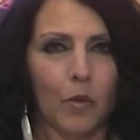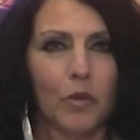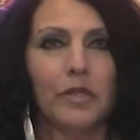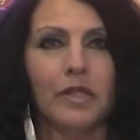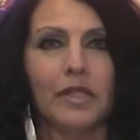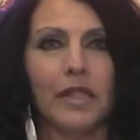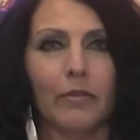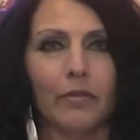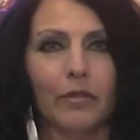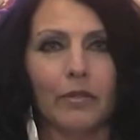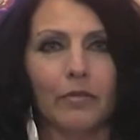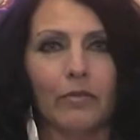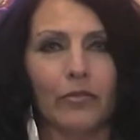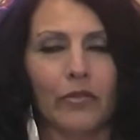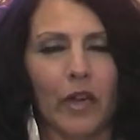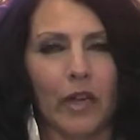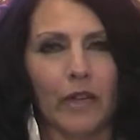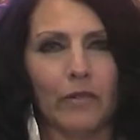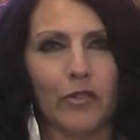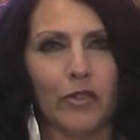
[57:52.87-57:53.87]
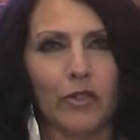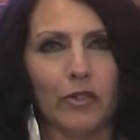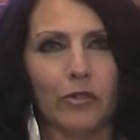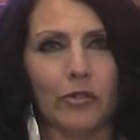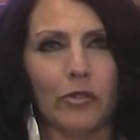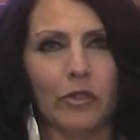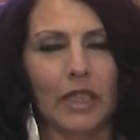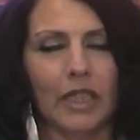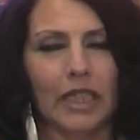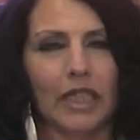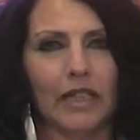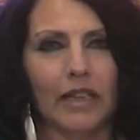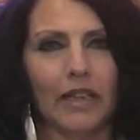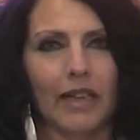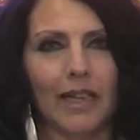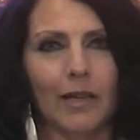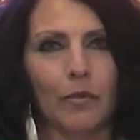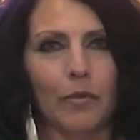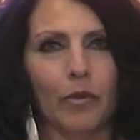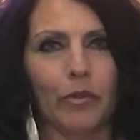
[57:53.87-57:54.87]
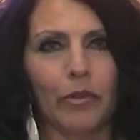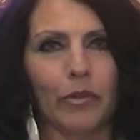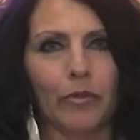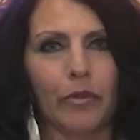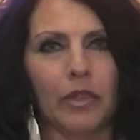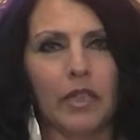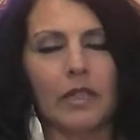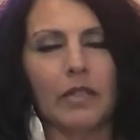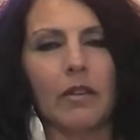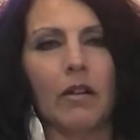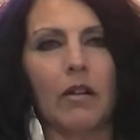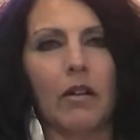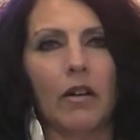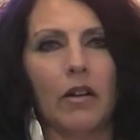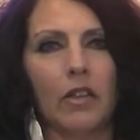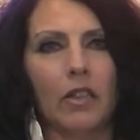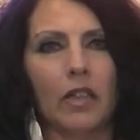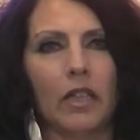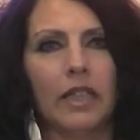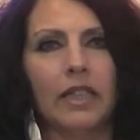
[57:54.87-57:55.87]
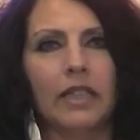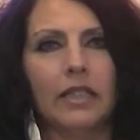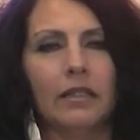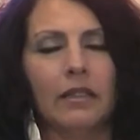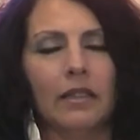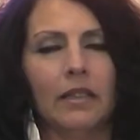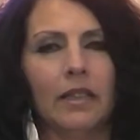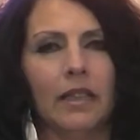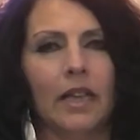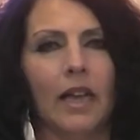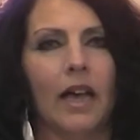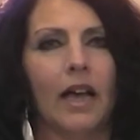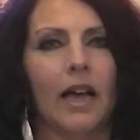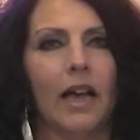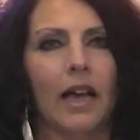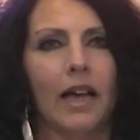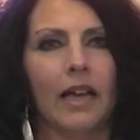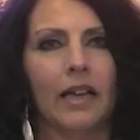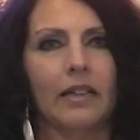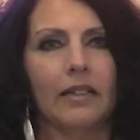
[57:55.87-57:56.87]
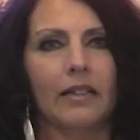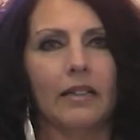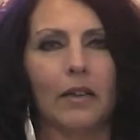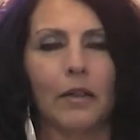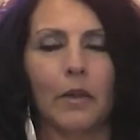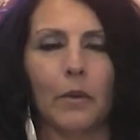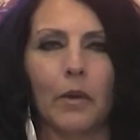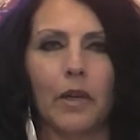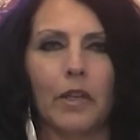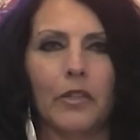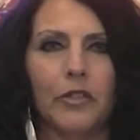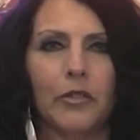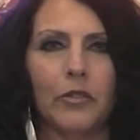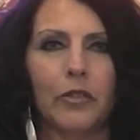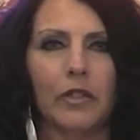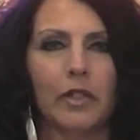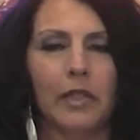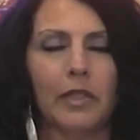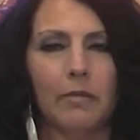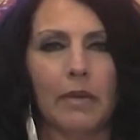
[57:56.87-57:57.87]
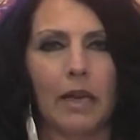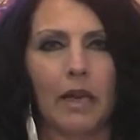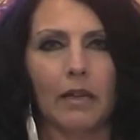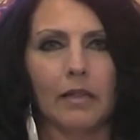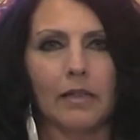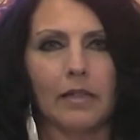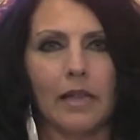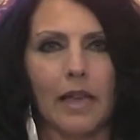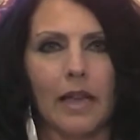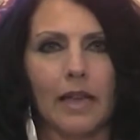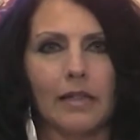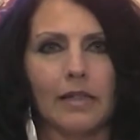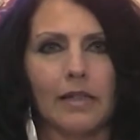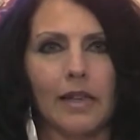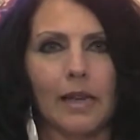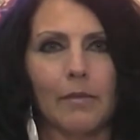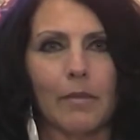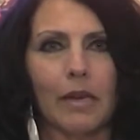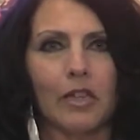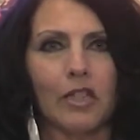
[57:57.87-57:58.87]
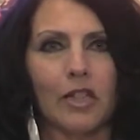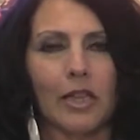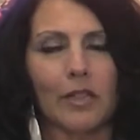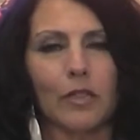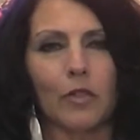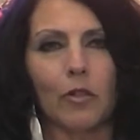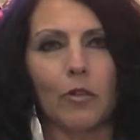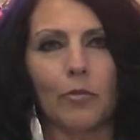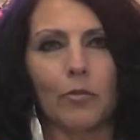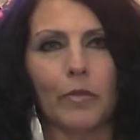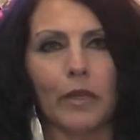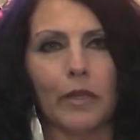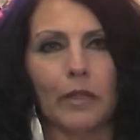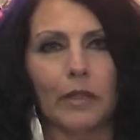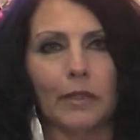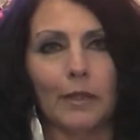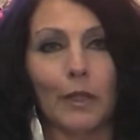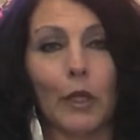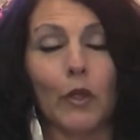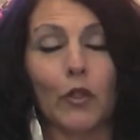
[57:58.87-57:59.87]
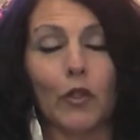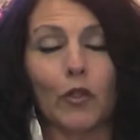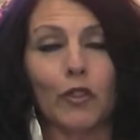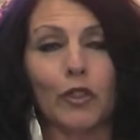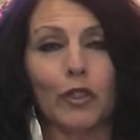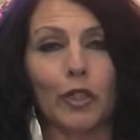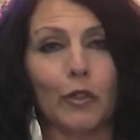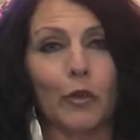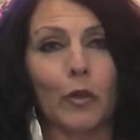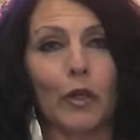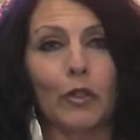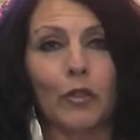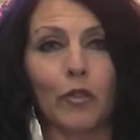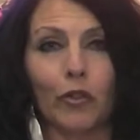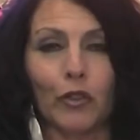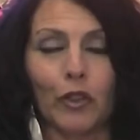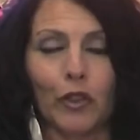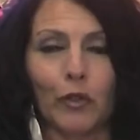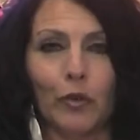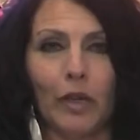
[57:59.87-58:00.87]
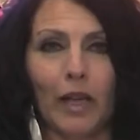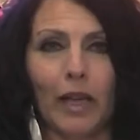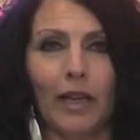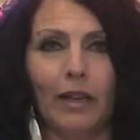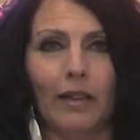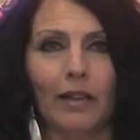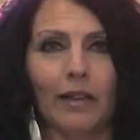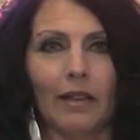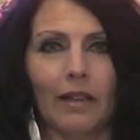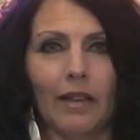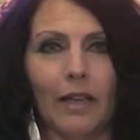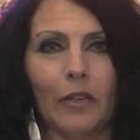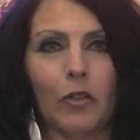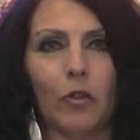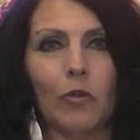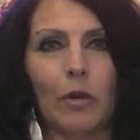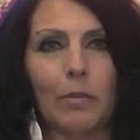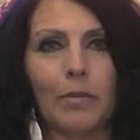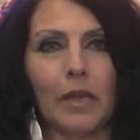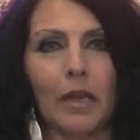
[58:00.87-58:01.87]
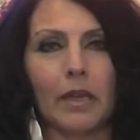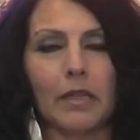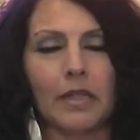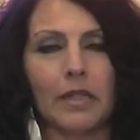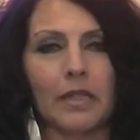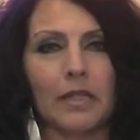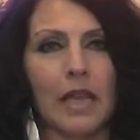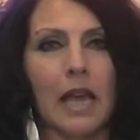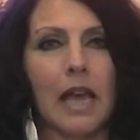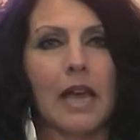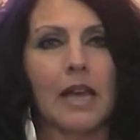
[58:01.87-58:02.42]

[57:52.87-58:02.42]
1752 813 is our hotline and otherwise, you can email us at ammach at hotmail.co.uk, and our website is